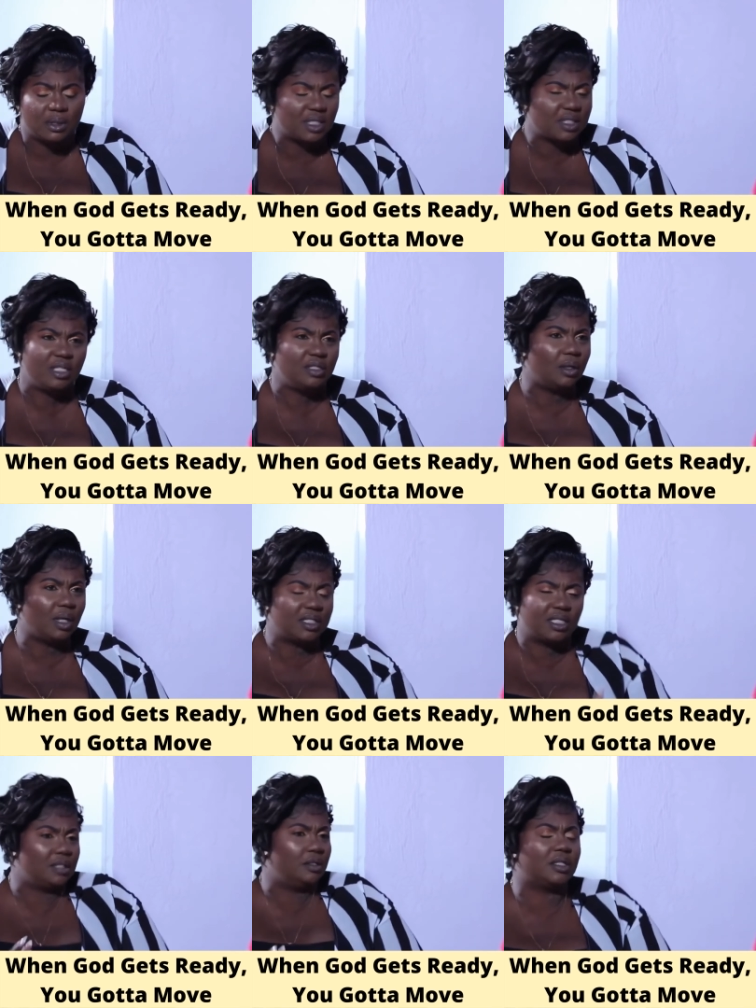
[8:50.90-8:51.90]
So I
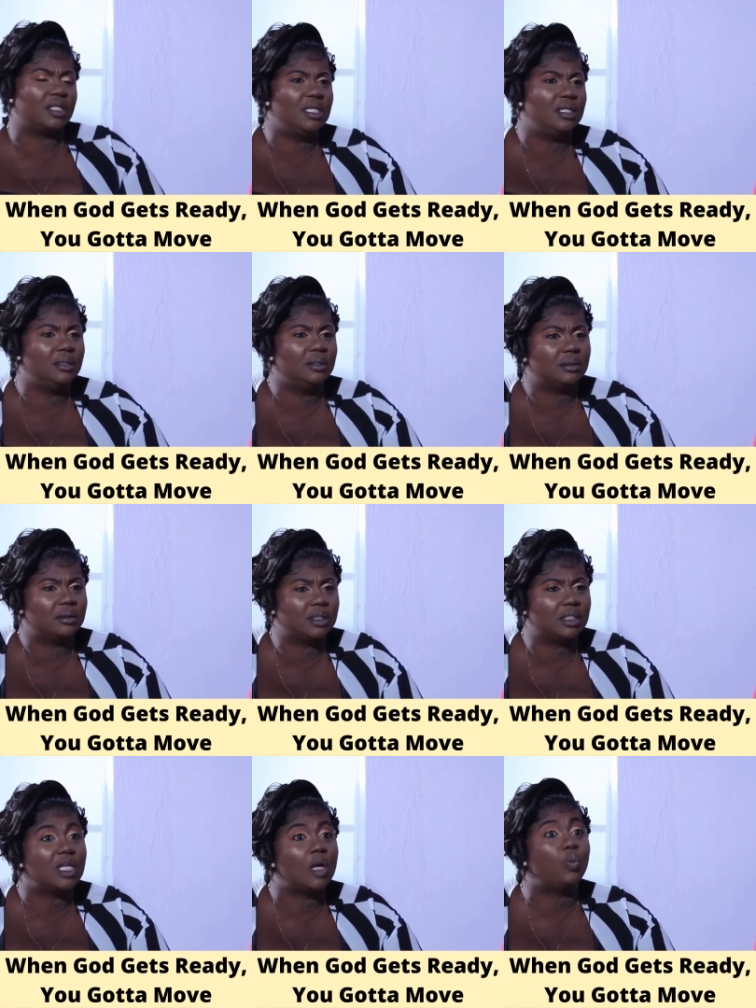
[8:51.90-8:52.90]
said nothing. So
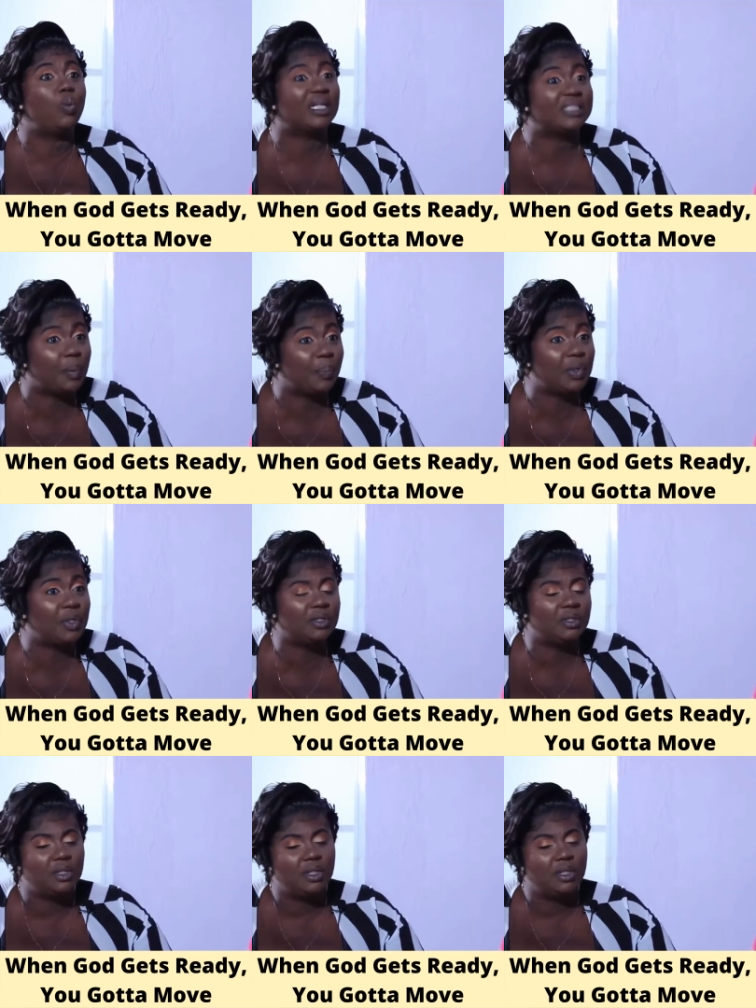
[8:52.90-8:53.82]
she said, what happened?